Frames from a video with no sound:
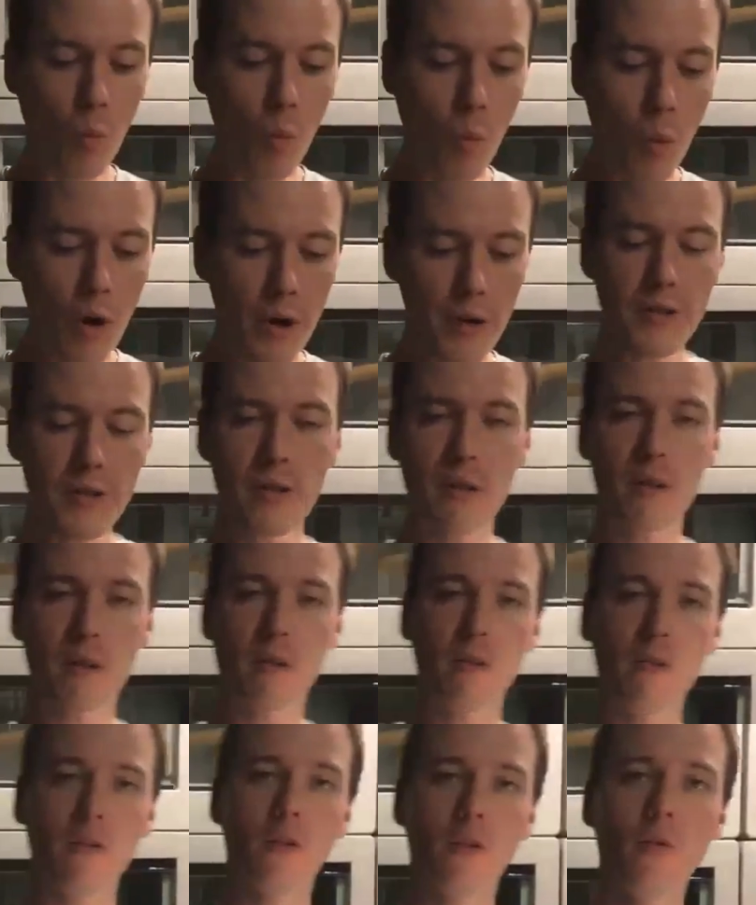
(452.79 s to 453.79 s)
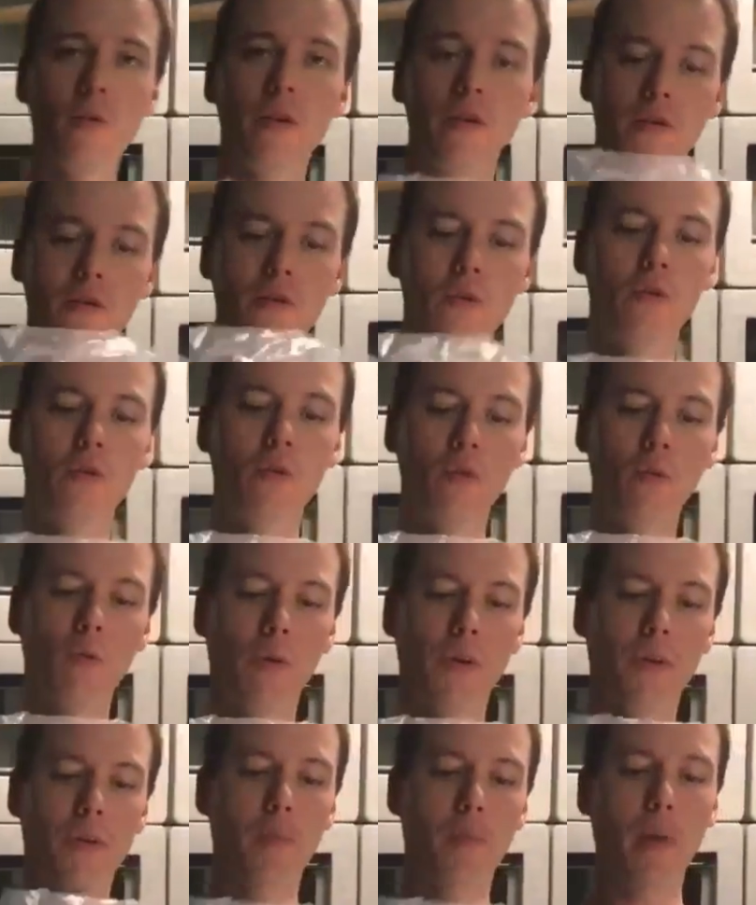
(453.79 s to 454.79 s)
what do we do
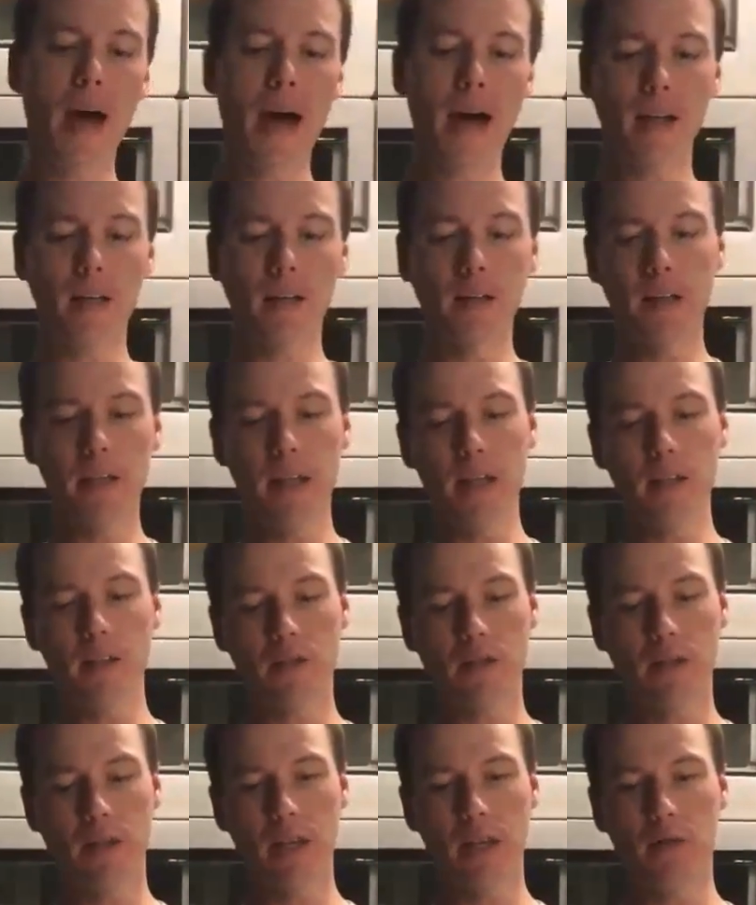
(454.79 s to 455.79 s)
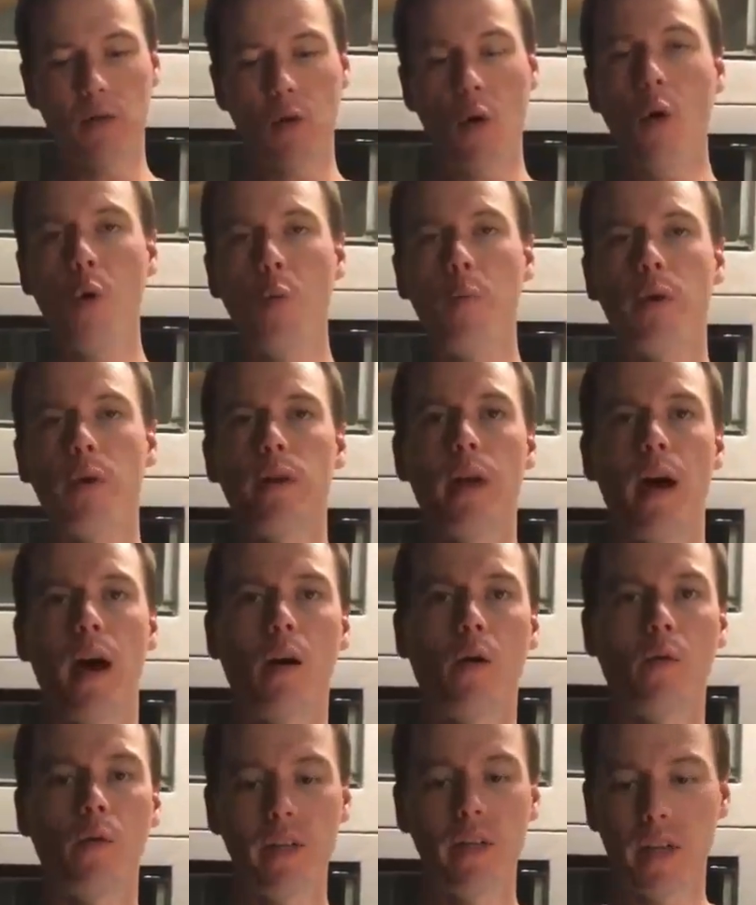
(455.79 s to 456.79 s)
with a bag of links that's open
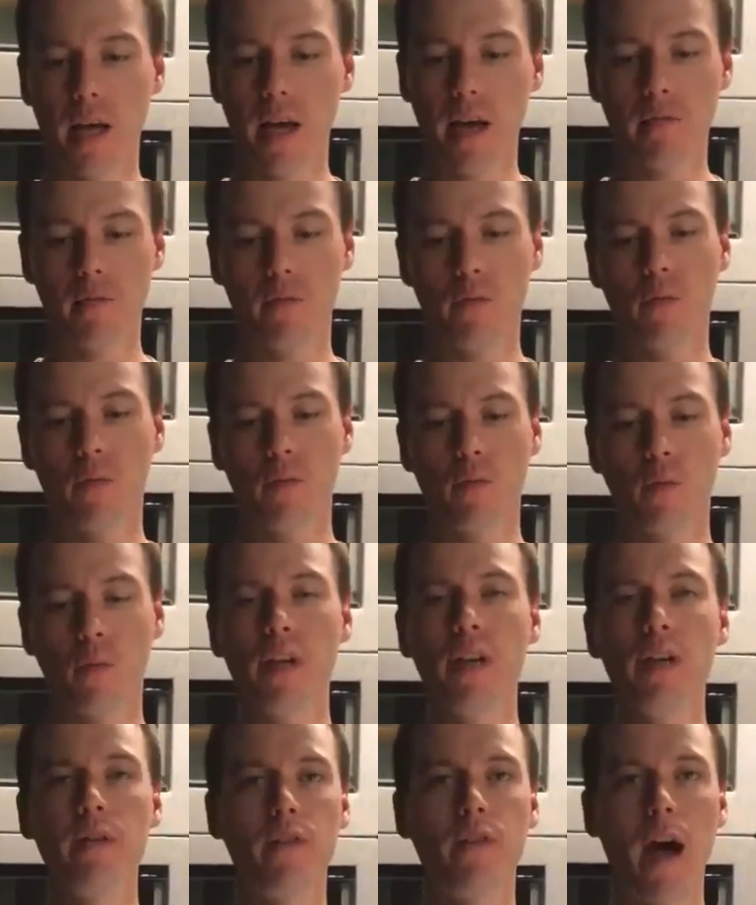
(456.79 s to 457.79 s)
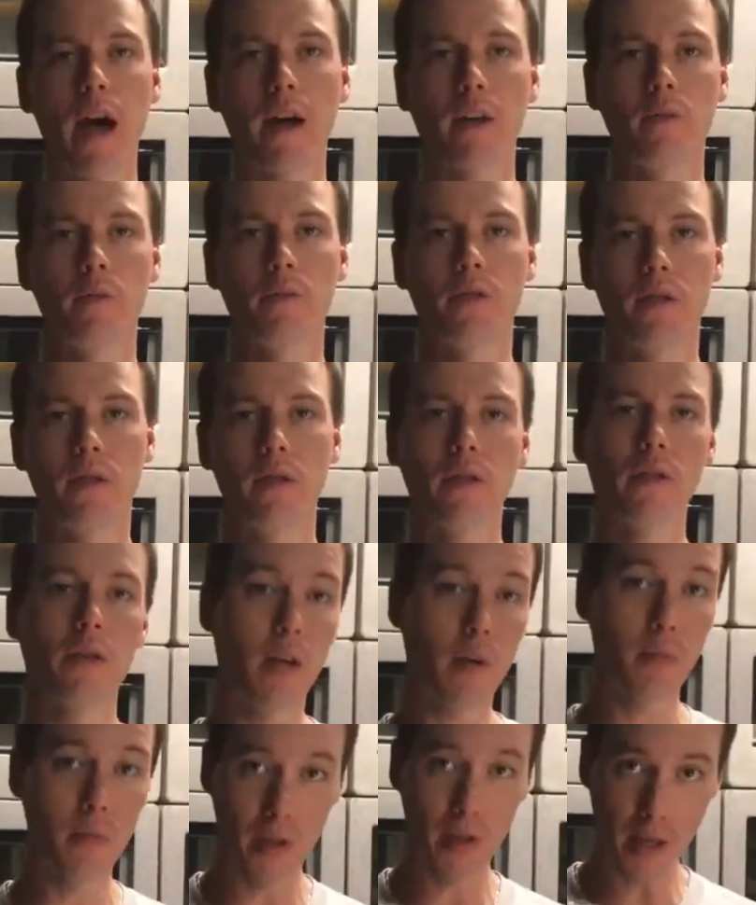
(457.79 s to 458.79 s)
now? We can't re-vacuum seal
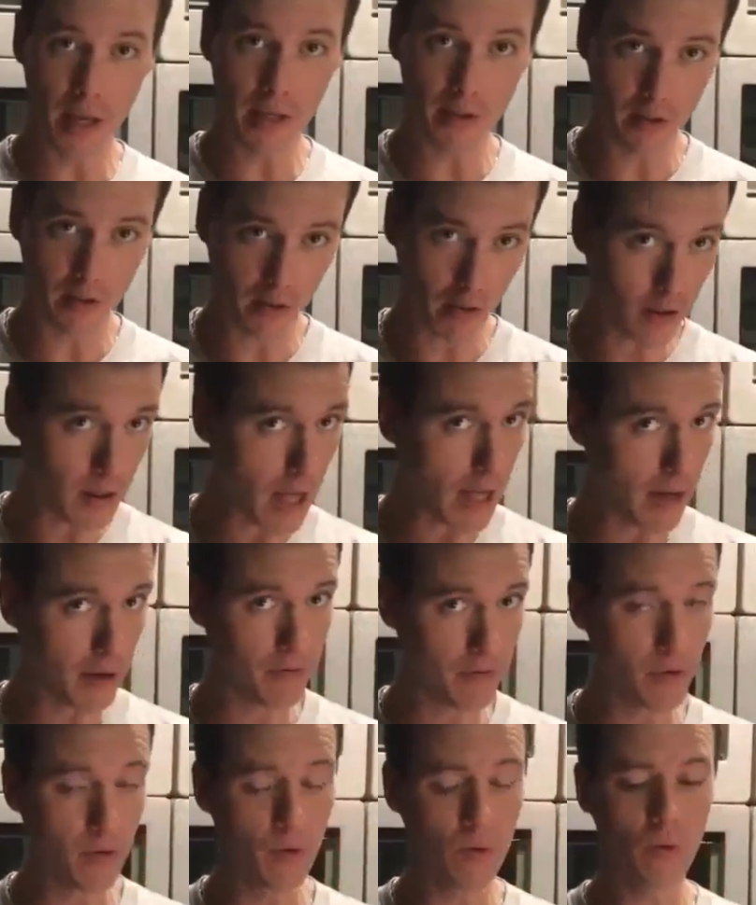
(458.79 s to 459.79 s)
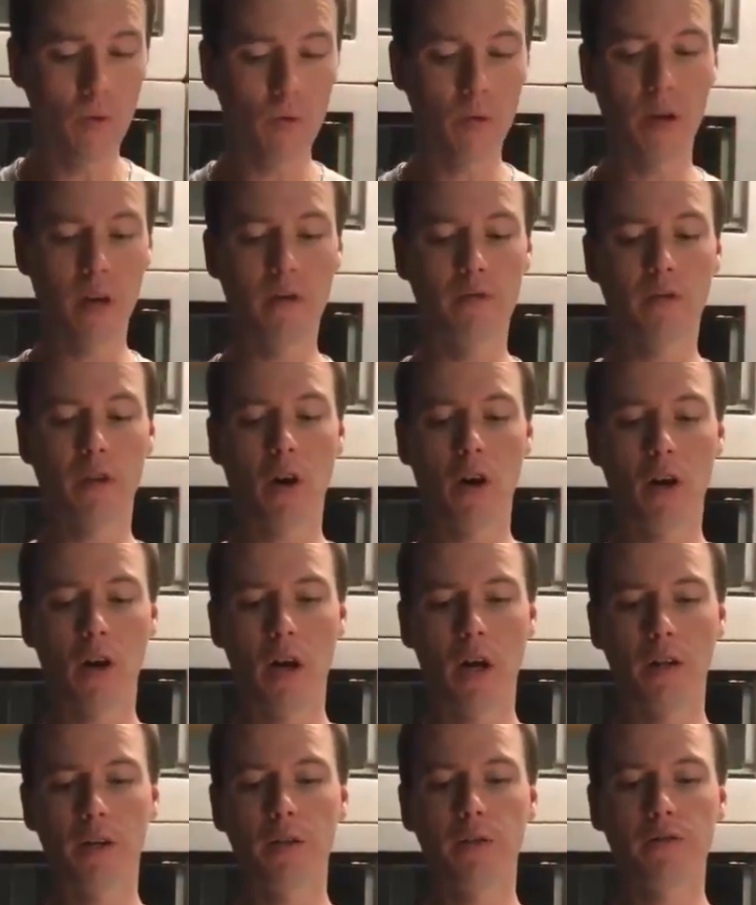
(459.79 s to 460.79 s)
them unless a lot of you have caught
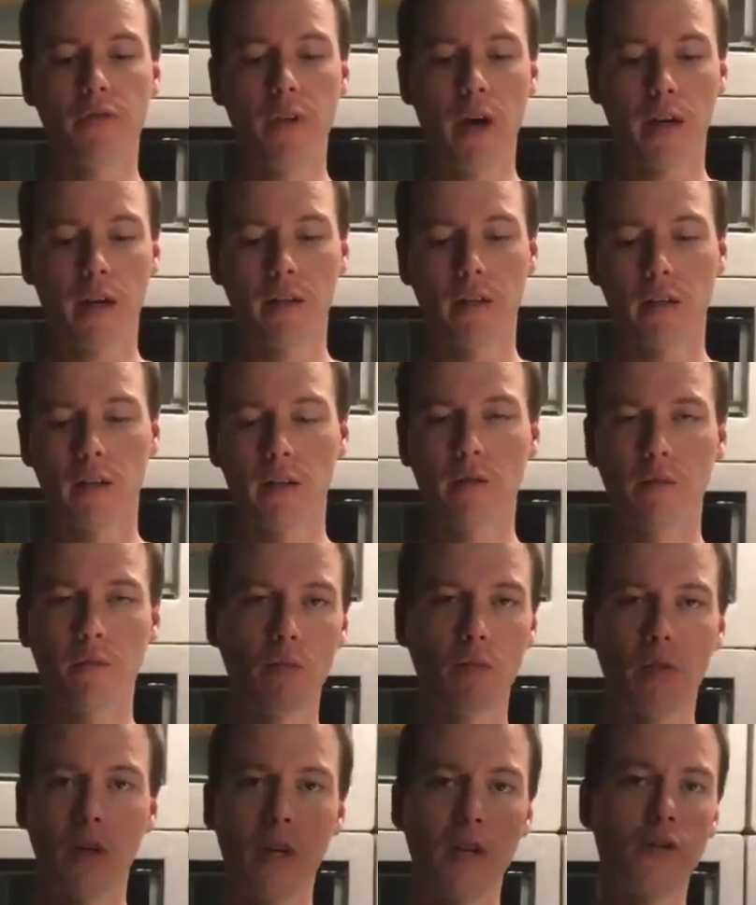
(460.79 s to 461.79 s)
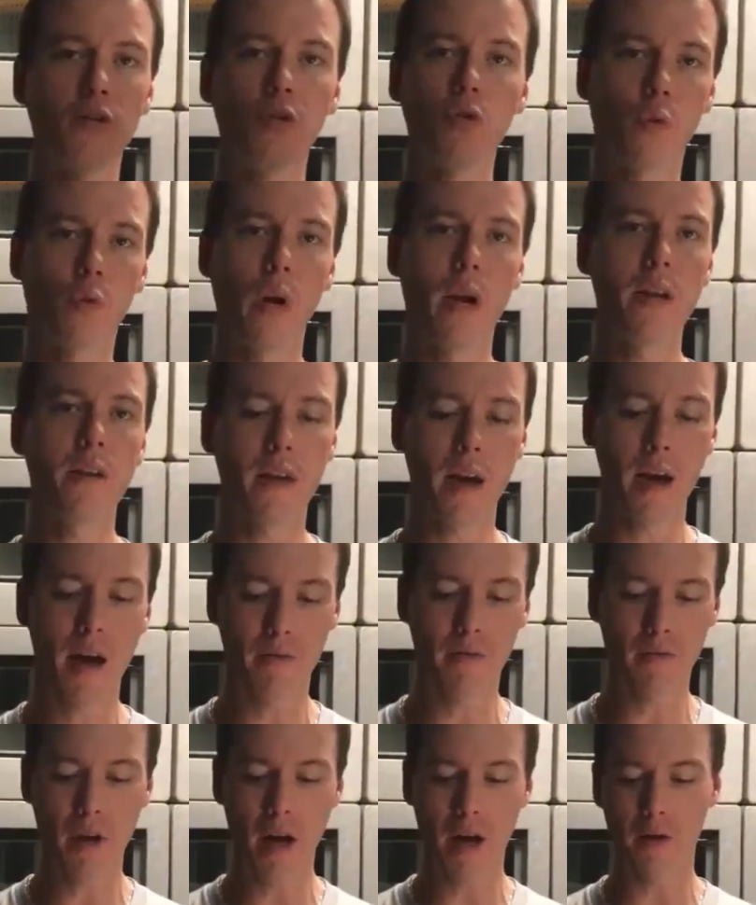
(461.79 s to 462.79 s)
on to the fact that it's great to have
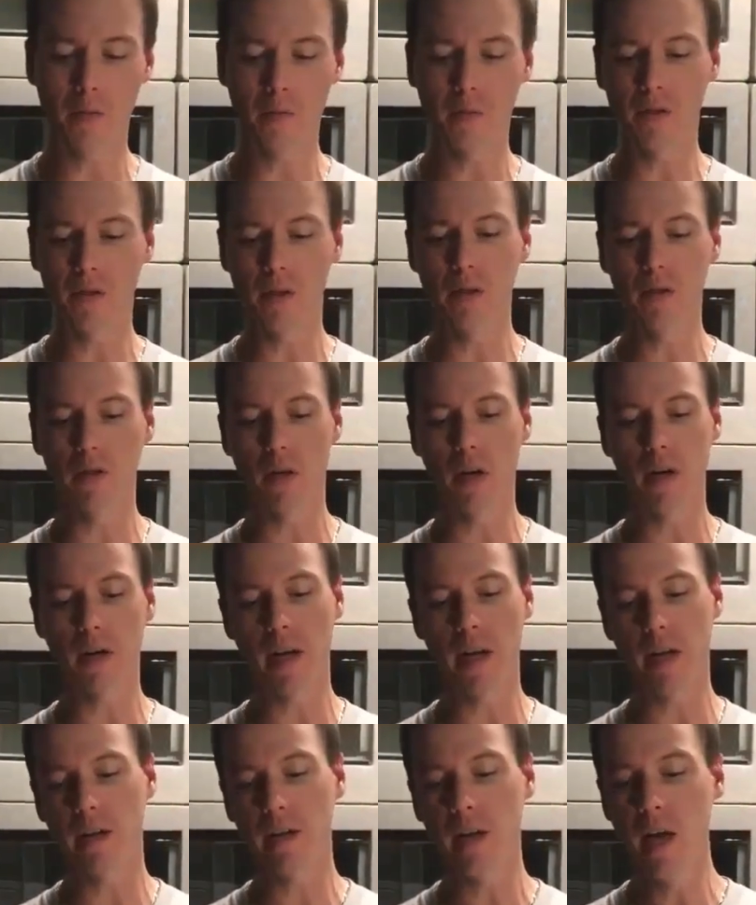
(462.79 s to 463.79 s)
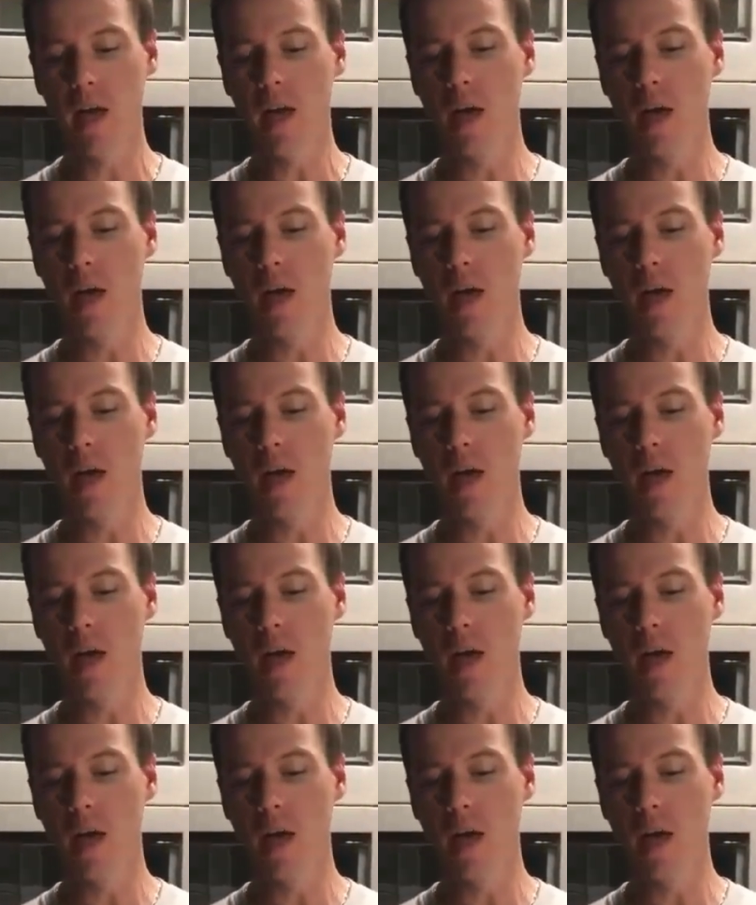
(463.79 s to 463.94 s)
a vacuum sealer on hand.